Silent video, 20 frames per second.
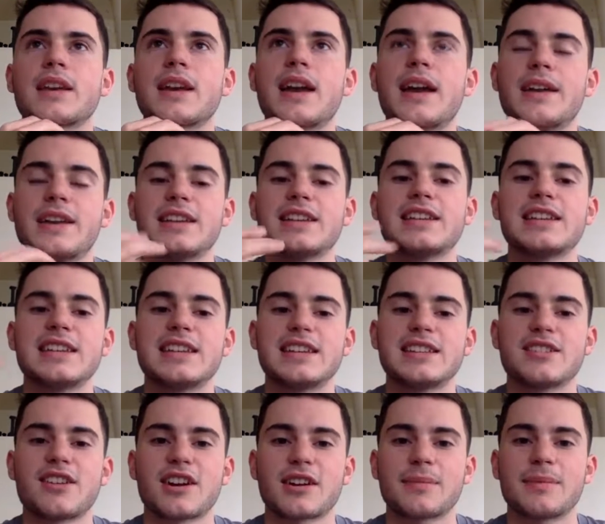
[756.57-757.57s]
he
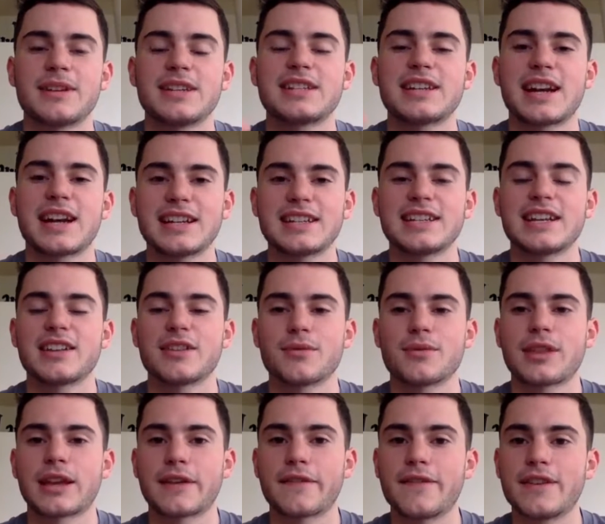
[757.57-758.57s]
tied it together
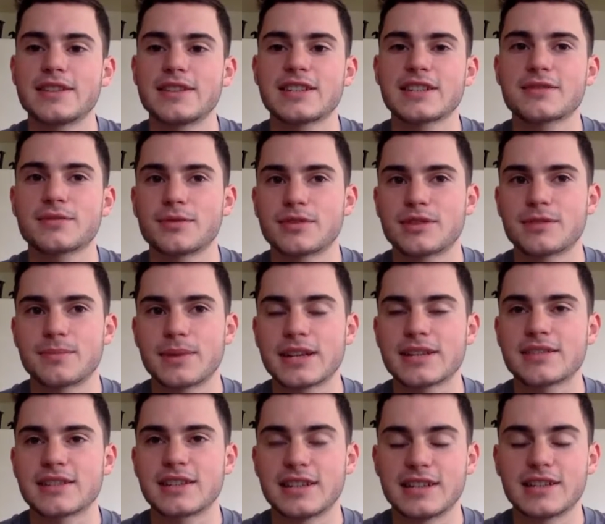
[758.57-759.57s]
with like physics, which
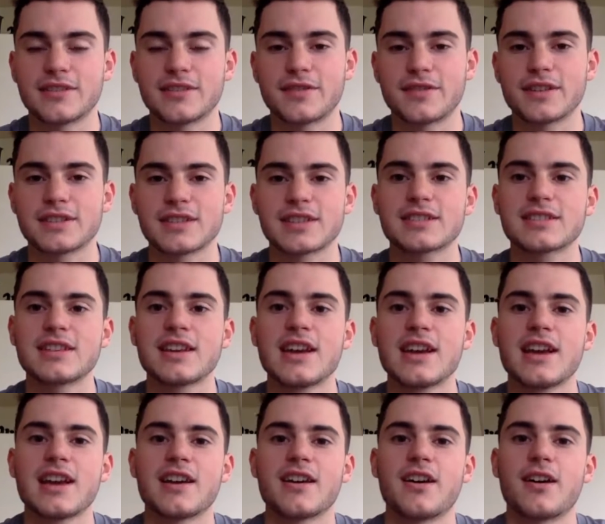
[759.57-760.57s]
basically it is physics.
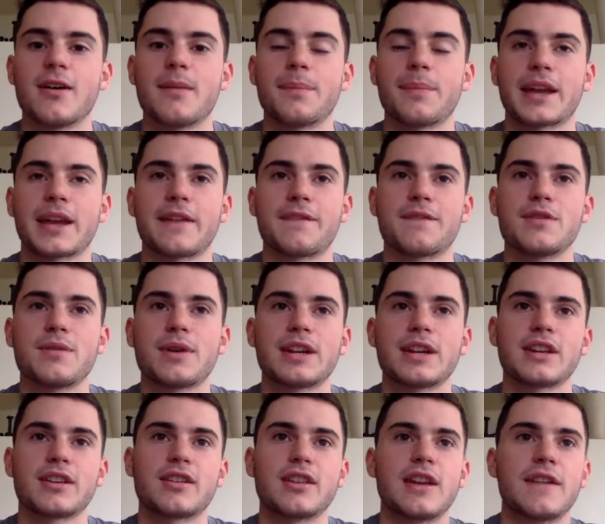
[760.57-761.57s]
Like if you
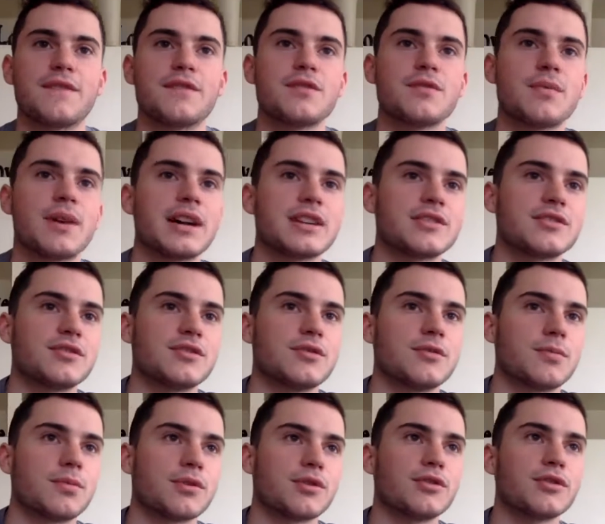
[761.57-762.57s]
want
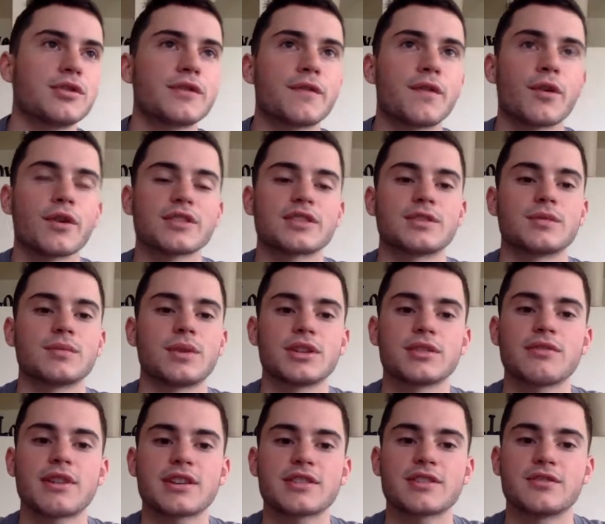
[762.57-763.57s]
to produce force in one
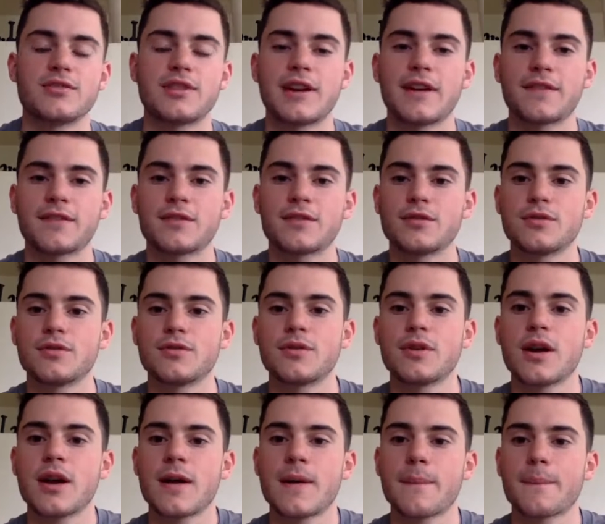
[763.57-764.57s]
direction, you have
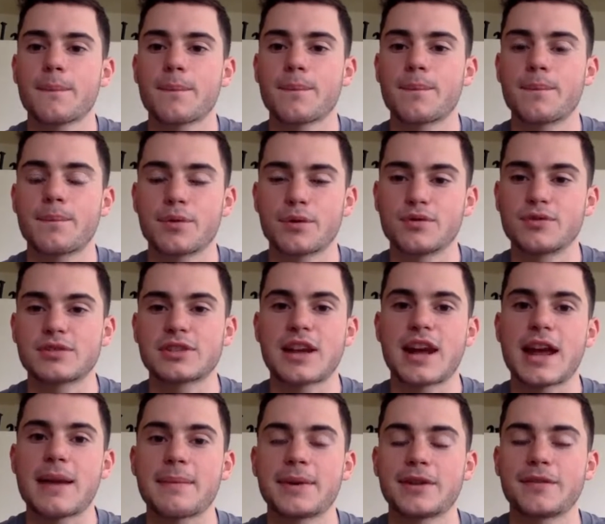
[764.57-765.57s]
to produce a
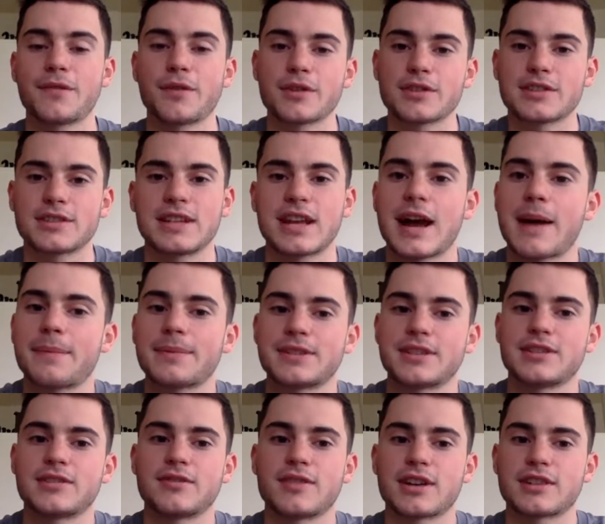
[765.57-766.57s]
high amount of force in the
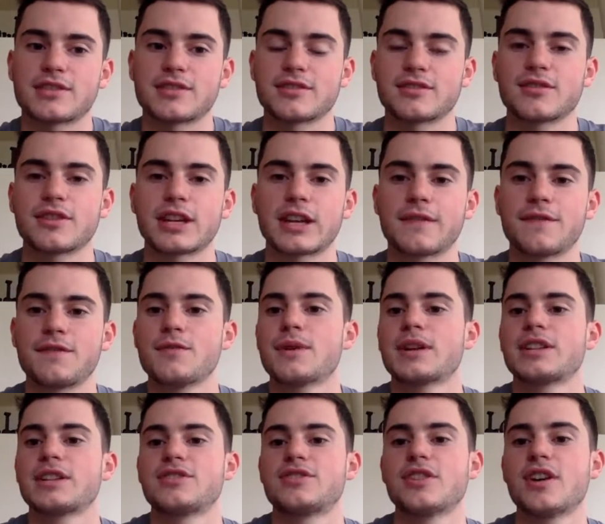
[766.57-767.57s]
opposite direction. So like if you
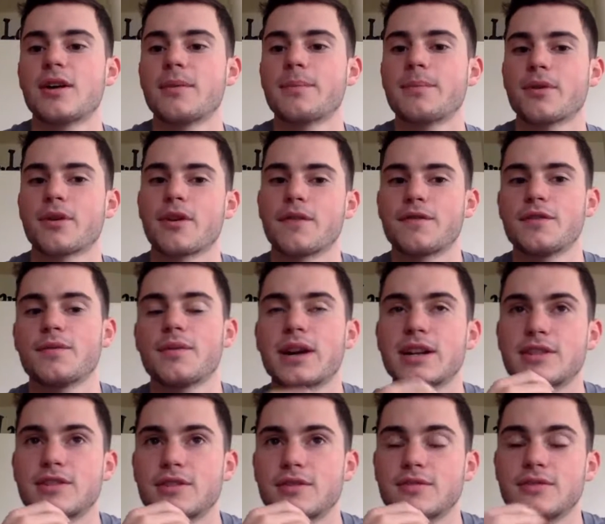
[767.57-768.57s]
want to jump or if you
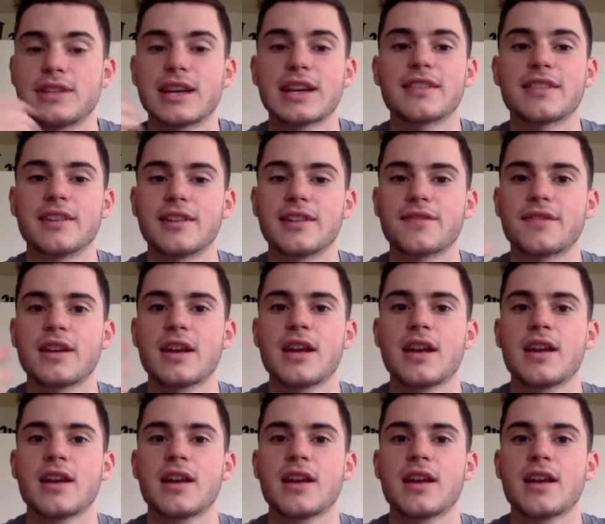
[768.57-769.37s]
want to deadlift,